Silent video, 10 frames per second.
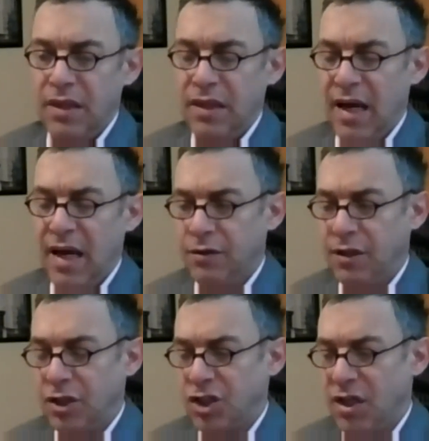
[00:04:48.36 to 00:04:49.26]
now
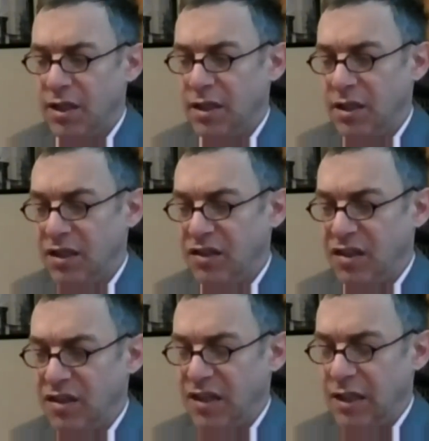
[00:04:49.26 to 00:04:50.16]
that China is
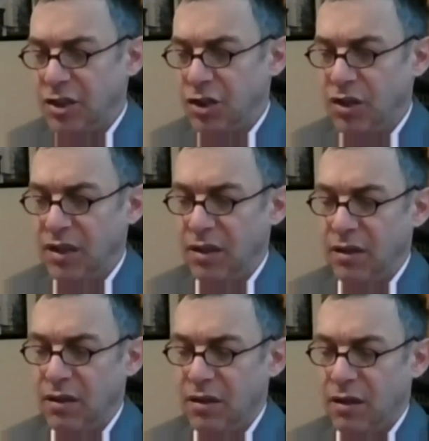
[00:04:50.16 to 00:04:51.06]
essentially
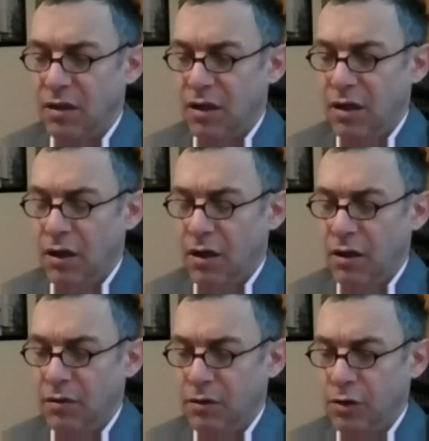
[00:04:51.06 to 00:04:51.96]

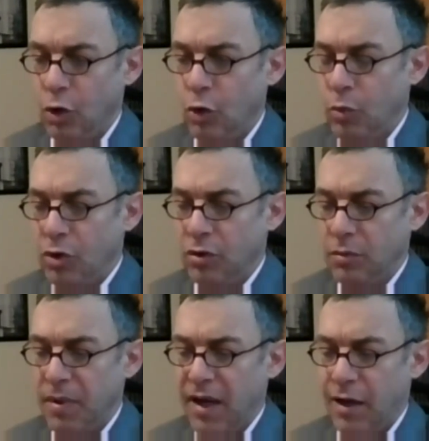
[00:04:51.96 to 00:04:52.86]
a
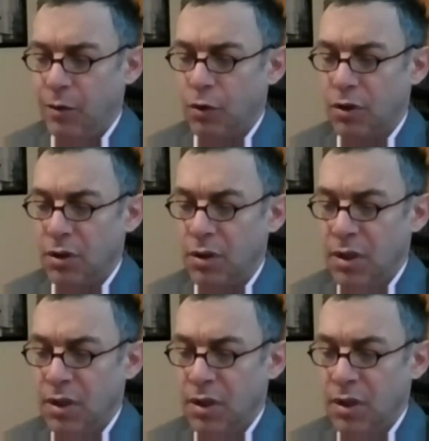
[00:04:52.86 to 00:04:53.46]
global power,